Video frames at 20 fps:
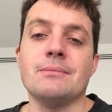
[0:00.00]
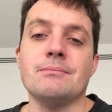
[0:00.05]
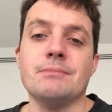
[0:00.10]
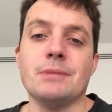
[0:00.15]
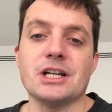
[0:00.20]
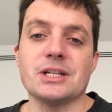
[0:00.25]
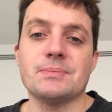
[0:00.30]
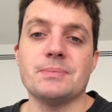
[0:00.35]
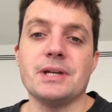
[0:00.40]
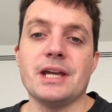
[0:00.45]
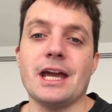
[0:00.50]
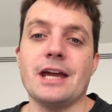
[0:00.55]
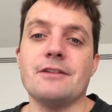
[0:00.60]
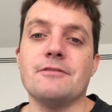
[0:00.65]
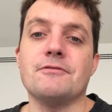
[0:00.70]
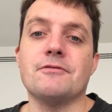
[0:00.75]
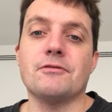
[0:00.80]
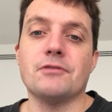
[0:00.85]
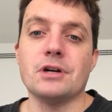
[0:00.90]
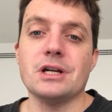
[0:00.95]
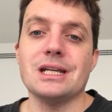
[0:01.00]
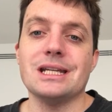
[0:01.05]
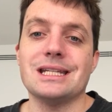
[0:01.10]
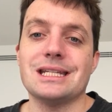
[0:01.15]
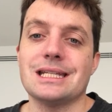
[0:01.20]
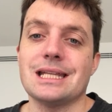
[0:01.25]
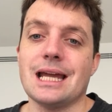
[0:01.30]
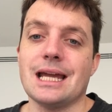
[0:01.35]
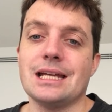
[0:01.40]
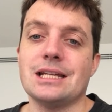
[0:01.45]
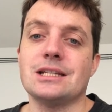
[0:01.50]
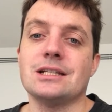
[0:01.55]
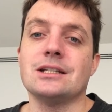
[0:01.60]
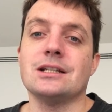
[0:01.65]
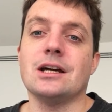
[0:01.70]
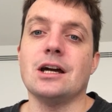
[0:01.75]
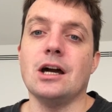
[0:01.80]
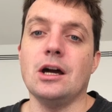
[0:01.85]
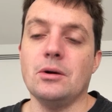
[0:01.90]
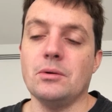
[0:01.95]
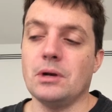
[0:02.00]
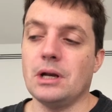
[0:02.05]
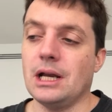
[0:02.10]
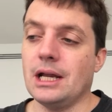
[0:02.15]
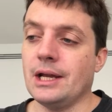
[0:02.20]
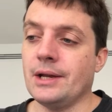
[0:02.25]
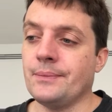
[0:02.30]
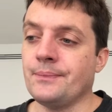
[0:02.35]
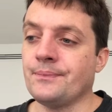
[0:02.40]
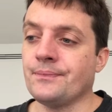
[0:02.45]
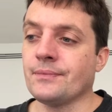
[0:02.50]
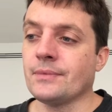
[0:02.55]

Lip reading: must be a free state only.